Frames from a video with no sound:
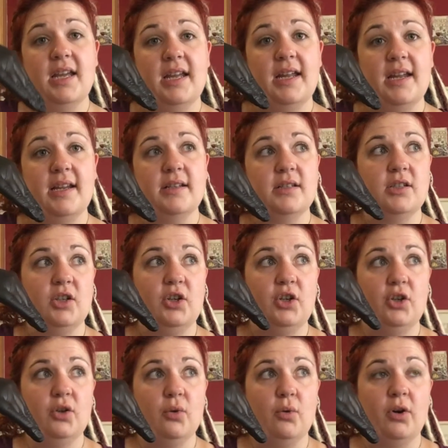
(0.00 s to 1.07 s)
is
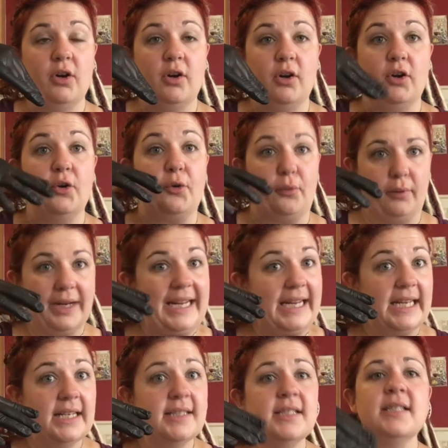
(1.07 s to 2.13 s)
your
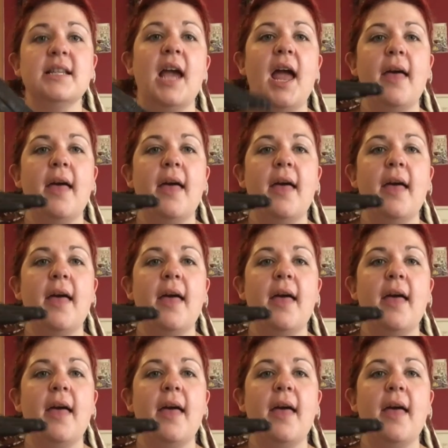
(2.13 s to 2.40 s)
greens,